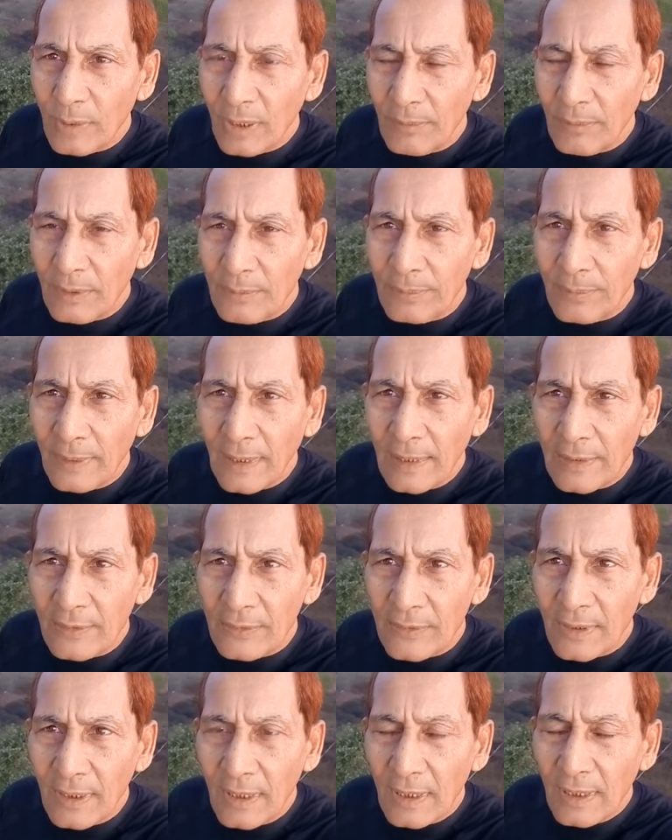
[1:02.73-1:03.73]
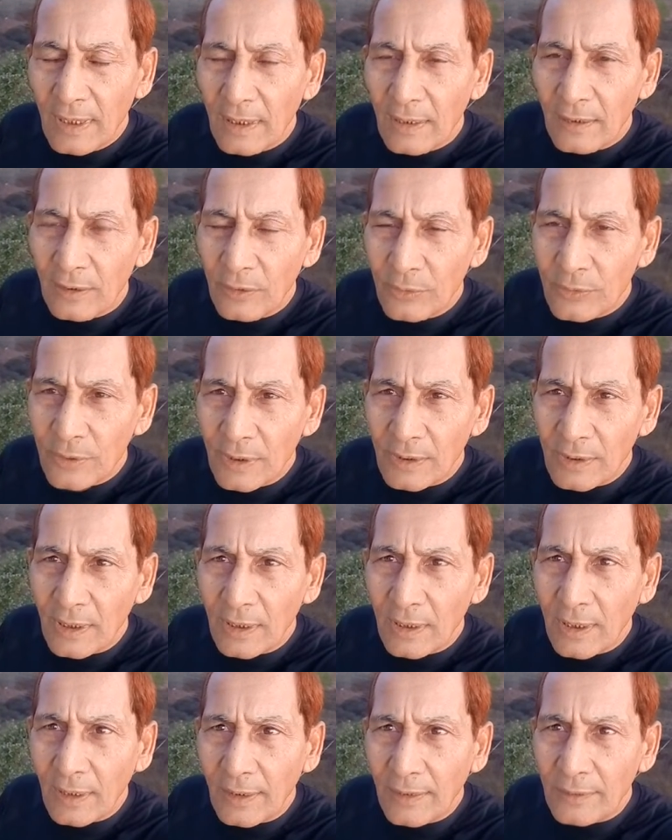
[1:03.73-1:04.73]
Beloved friends, you see the
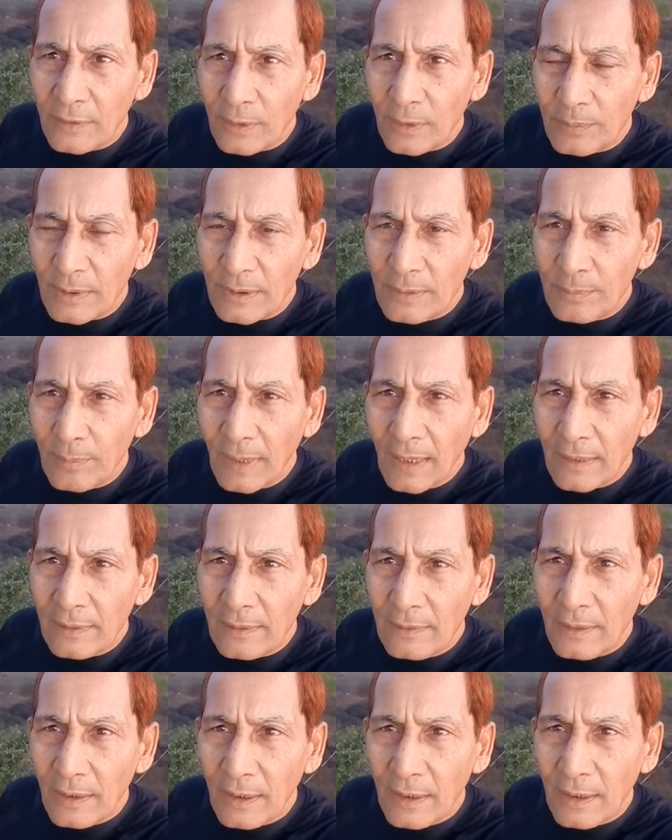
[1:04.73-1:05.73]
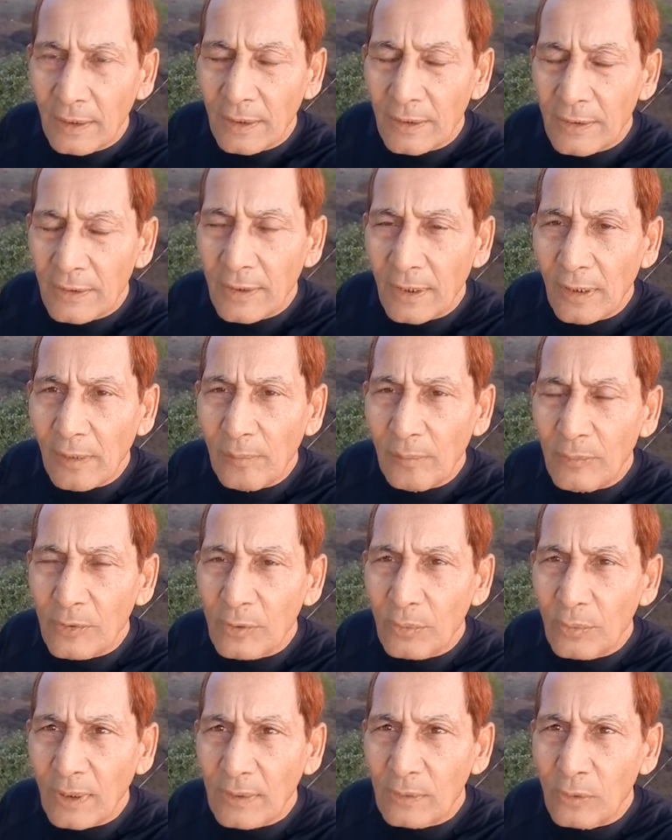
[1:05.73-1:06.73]
courage of this man. He
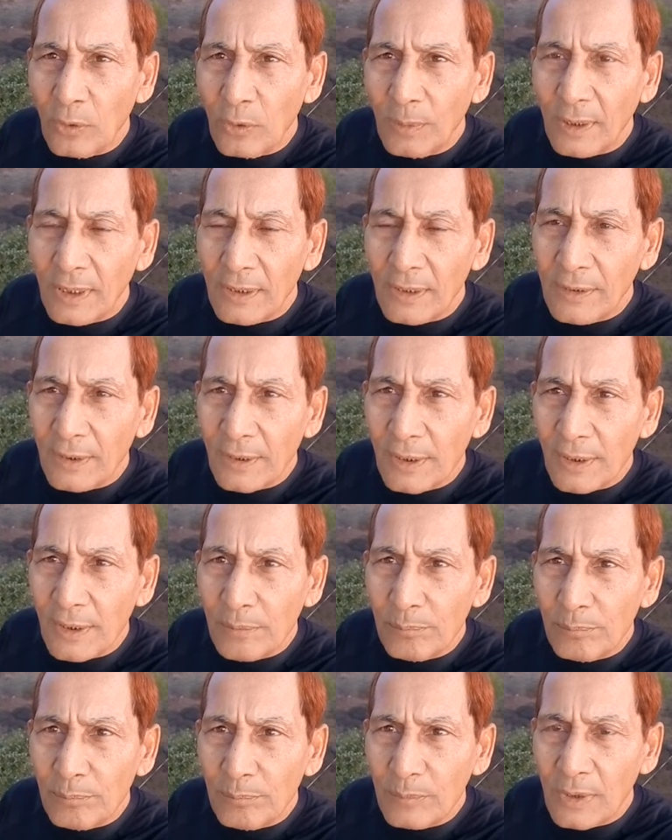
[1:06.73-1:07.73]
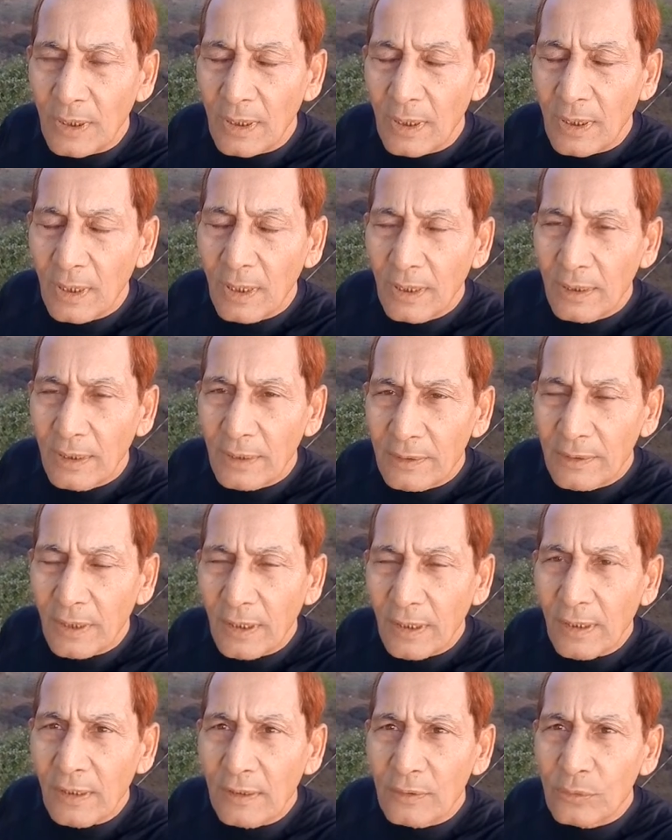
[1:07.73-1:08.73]
dreams what nobody dreamed. He
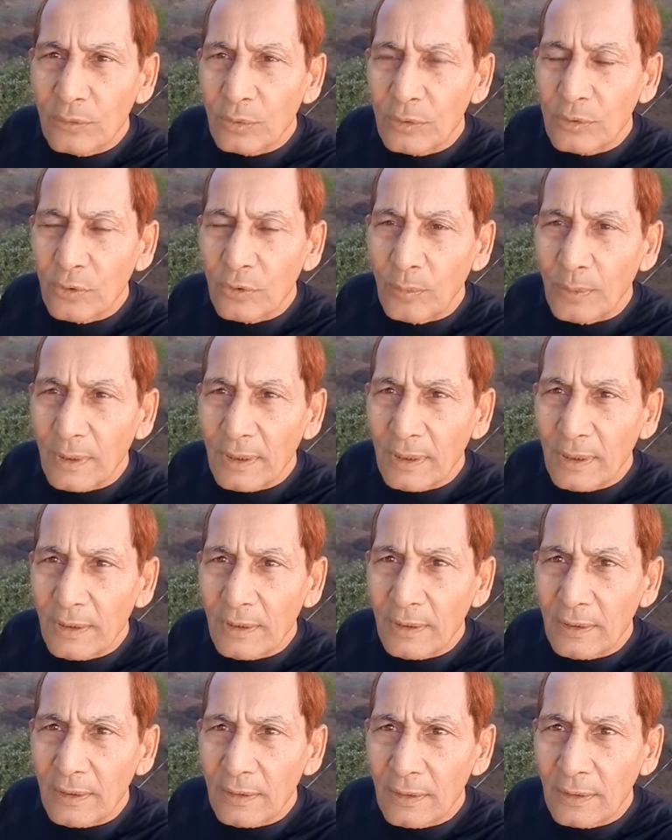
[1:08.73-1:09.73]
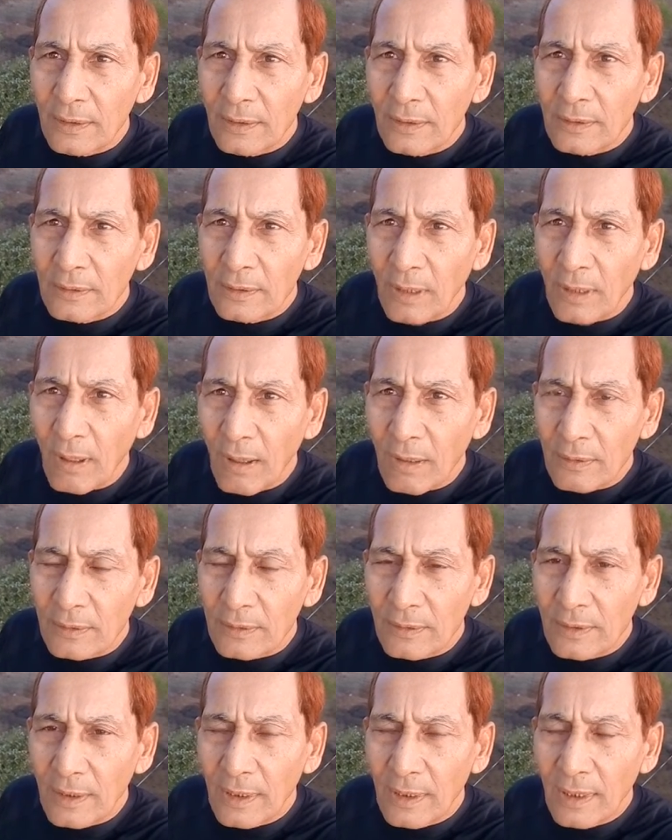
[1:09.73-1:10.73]
thinks which nobody
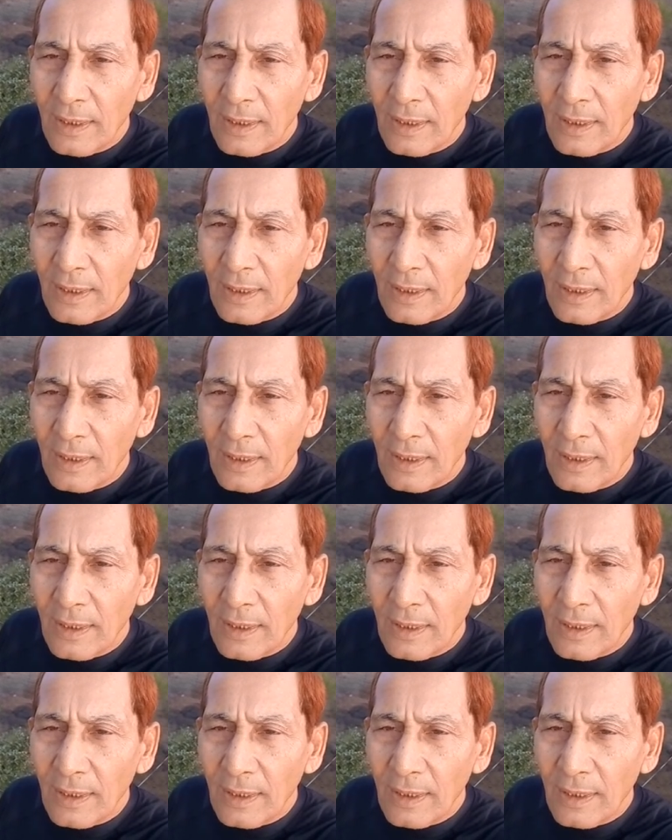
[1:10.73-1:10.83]
thought.